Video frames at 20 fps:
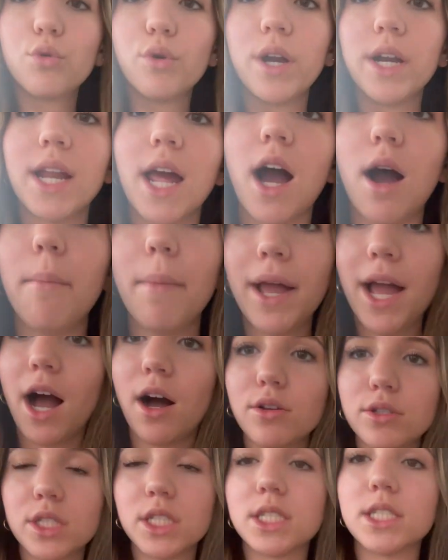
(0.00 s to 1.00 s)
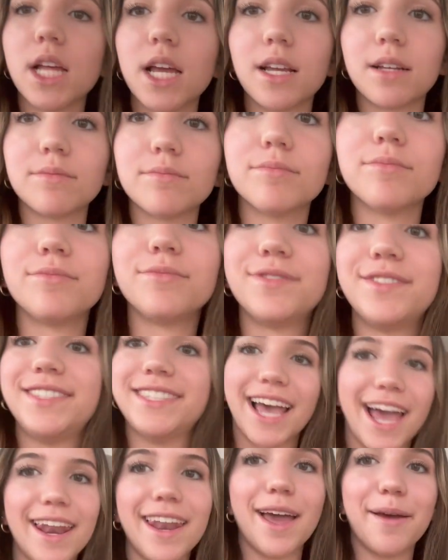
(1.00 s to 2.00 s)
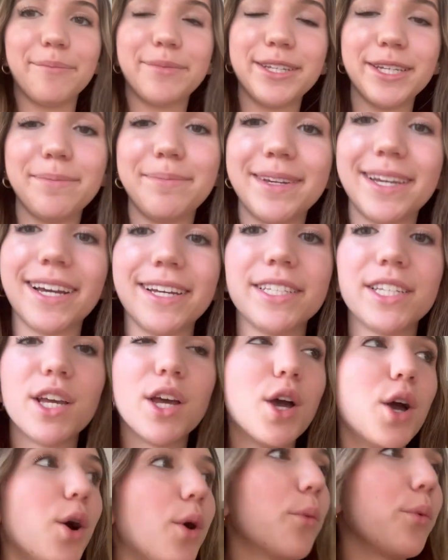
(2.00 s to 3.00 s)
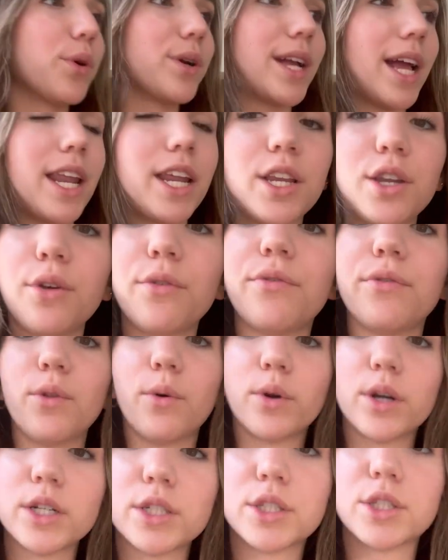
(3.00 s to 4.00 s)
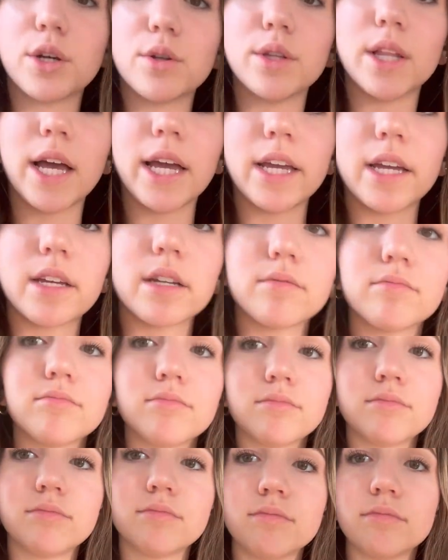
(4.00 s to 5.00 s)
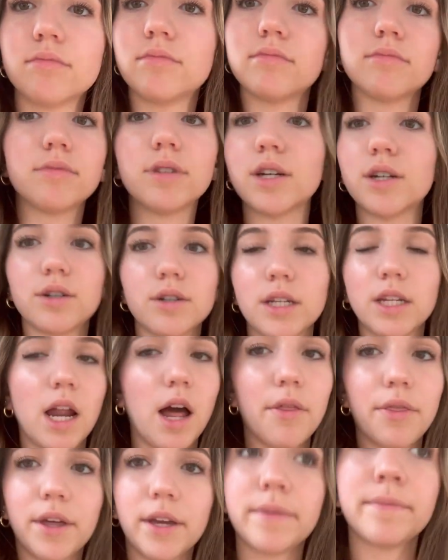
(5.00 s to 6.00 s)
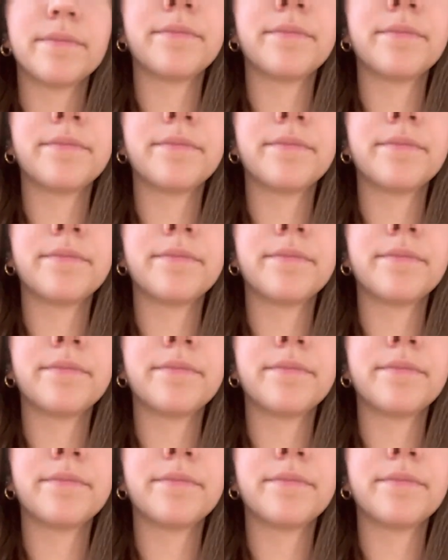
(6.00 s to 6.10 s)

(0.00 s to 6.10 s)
Right now my house is like dead empty because we're getting new floors, so like literally nothing.